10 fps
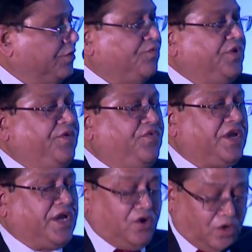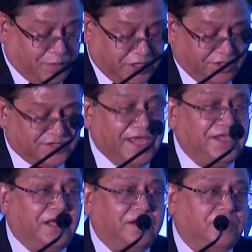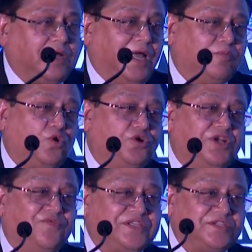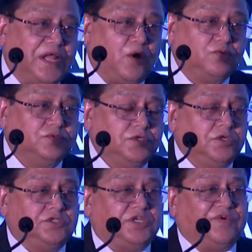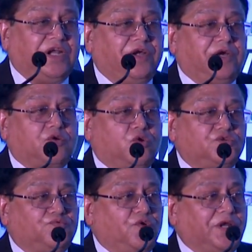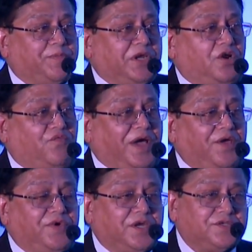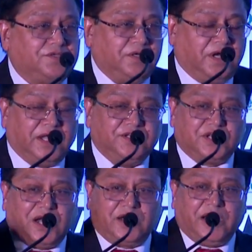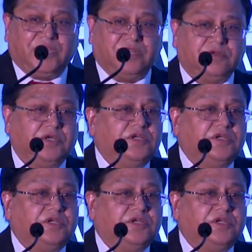We cannot be saying that I'm going to invest now 700 crores over a period of 5 years and I start getting